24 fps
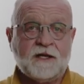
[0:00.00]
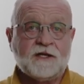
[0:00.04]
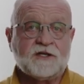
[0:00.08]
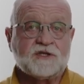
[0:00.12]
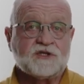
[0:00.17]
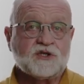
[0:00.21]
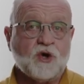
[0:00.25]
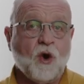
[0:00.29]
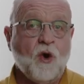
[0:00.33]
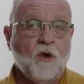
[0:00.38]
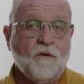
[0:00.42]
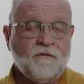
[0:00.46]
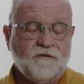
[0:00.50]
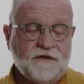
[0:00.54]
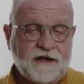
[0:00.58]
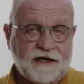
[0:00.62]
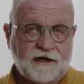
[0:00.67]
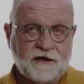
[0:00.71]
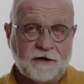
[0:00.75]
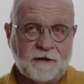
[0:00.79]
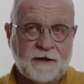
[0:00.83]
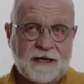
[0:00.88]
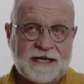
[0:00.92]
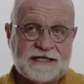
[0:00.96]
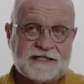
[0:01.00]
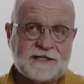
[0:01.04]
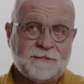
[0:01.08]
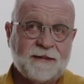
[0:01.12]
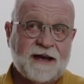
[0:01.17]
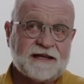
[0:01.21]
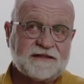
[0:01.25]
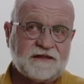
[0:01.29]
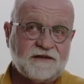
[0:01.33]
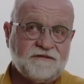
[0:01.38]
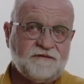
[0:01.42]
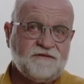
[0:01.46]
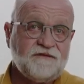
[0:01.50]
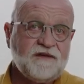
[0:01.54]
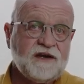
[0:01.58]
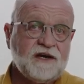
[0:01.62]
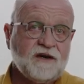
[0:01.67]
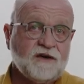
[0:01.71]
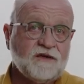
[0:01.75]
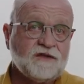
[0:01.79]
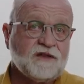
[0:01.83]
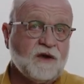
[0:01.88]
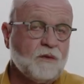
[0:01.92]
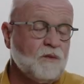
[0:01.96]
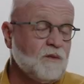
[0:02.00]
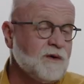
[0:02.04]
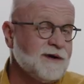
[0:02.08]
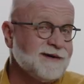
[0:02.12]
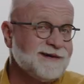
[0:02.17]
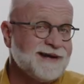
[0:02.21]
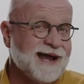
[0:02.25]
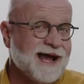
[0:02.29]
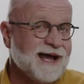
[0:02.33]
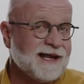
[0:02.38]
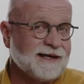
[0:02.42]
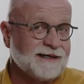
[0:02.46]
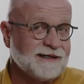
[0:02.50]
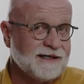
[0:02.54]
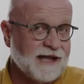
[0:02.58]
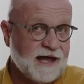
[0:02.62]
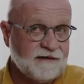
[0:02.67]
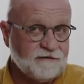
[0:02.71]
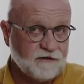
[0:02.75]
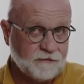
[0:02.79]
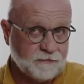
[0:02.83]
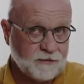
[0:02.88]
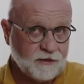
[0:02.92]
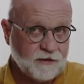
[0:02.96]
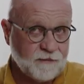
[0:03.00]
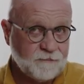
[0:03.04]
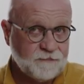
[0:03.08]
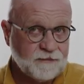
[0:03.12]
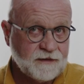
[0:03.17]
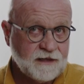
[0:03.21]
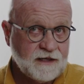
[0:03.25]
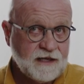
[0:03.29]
Soul fear is about the fear that we're not lovable.